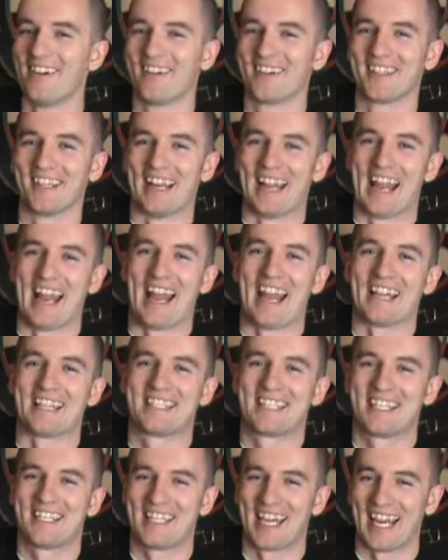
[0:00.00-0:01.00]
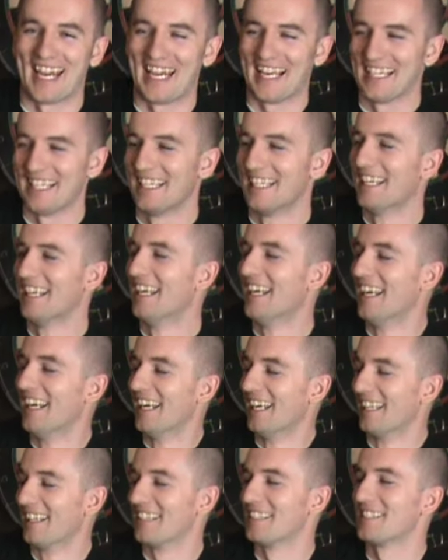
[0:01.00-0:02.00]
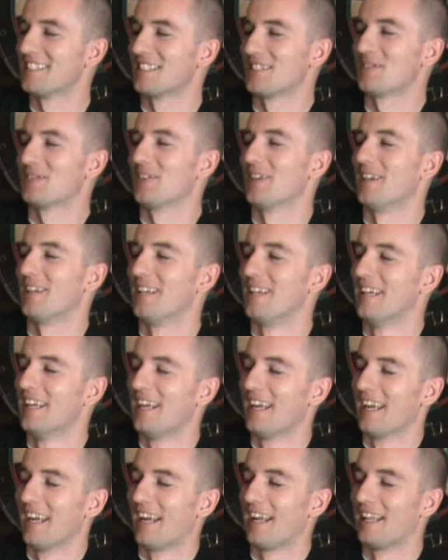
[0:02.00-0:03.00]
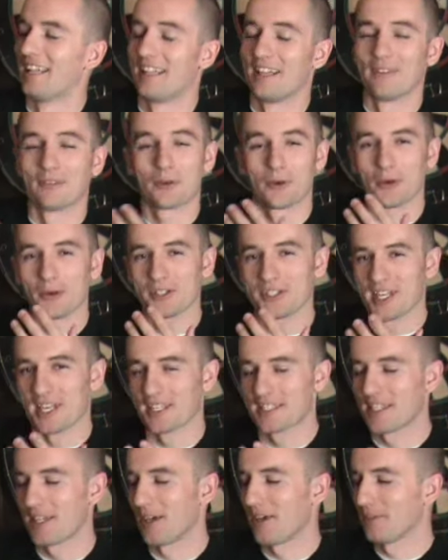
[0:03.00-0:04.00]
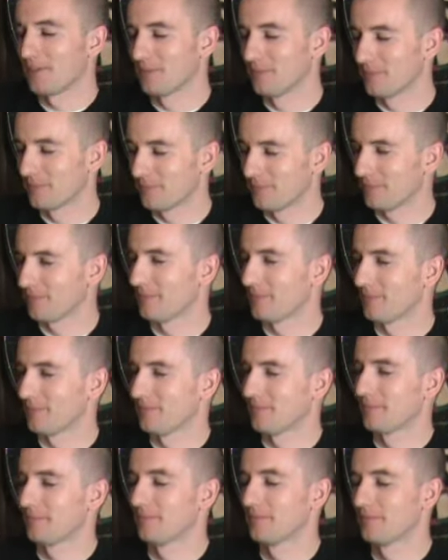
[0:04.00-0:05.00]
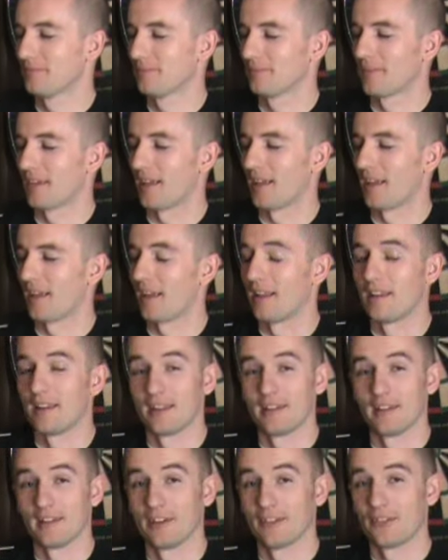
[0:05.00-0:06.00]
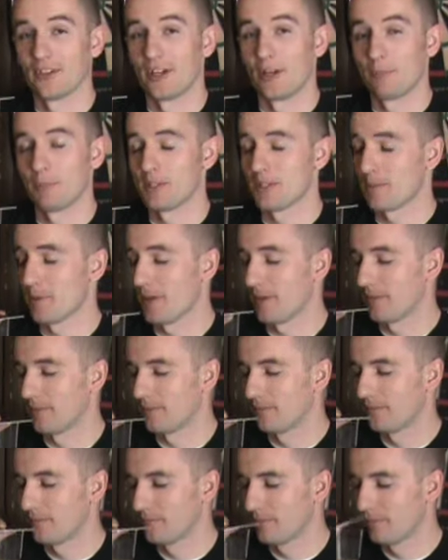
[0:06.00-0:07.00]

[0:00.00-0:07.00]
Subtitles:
We're going to agitate. This is fun. And then, of course, exhale. And then lift up and smell.